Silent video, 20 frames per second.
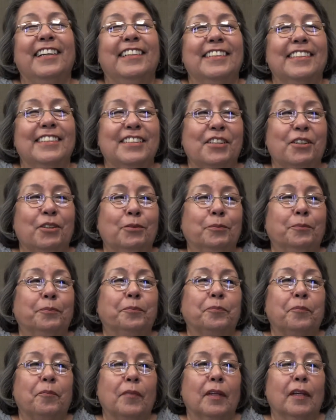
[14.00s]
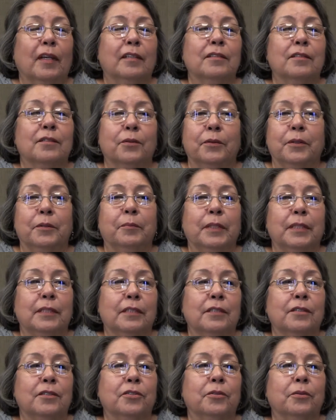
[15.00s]
so and so did my
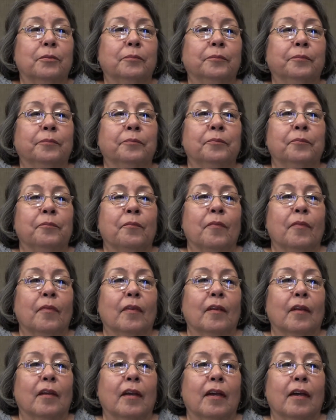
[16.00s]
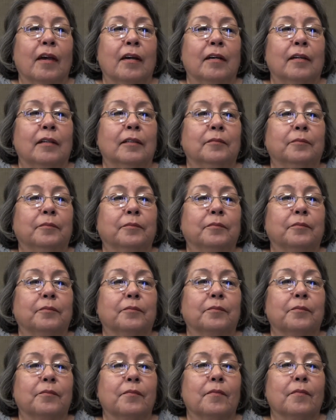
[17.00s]
sister. Um,
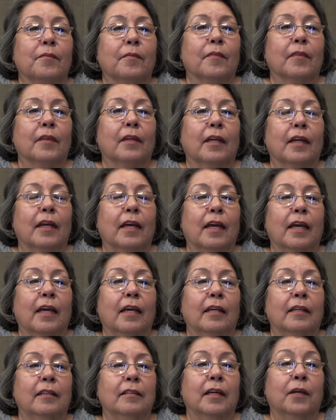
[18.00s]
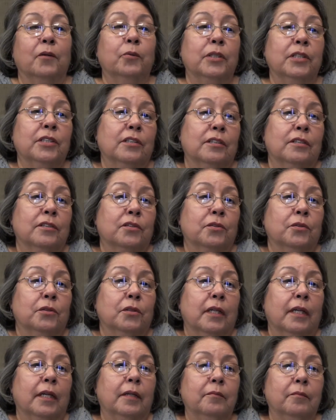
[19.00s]
and I wish the school
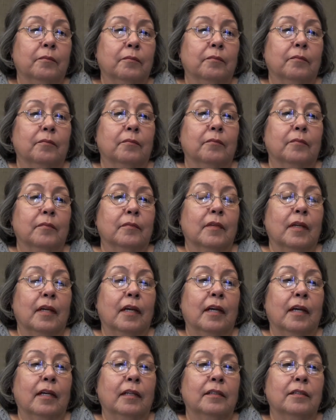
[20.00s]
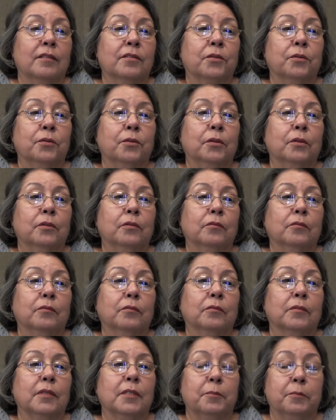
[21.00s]
had had the school
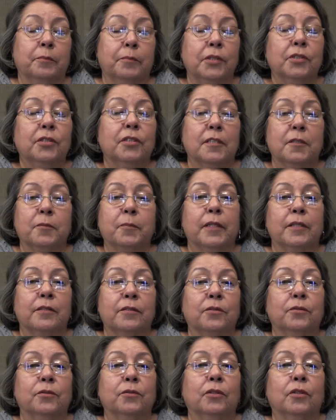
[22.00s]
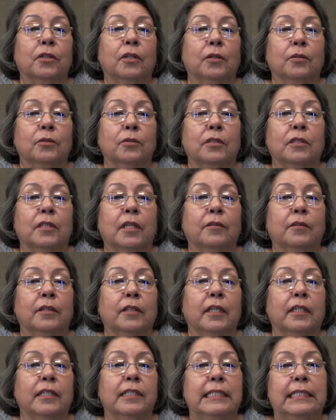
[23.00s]
Mission Espada School closed down in
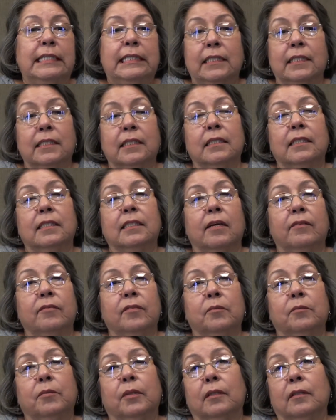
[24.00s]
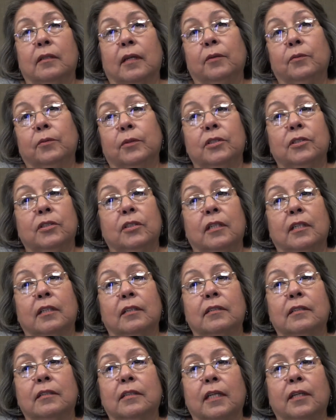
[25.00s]
1967, but I wish it had
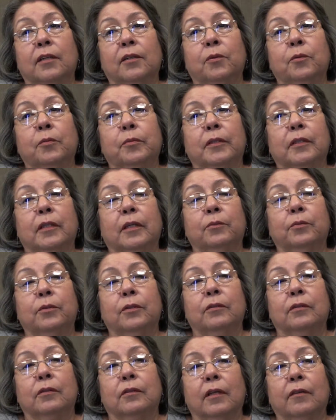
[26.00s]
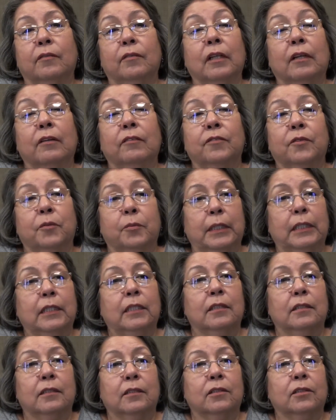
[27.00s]
stayed open. I would have loved for my
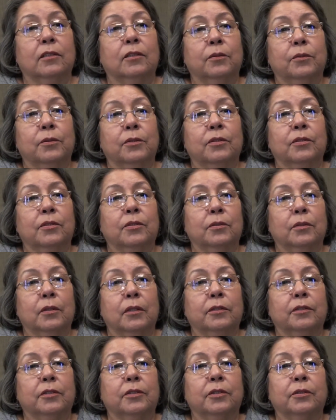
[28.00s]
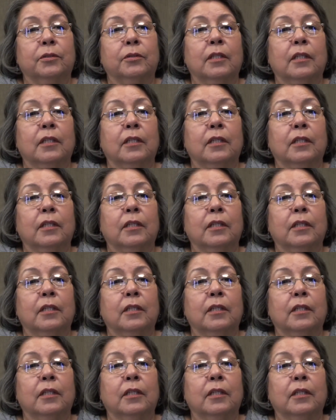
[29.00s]
kids to go to school there too.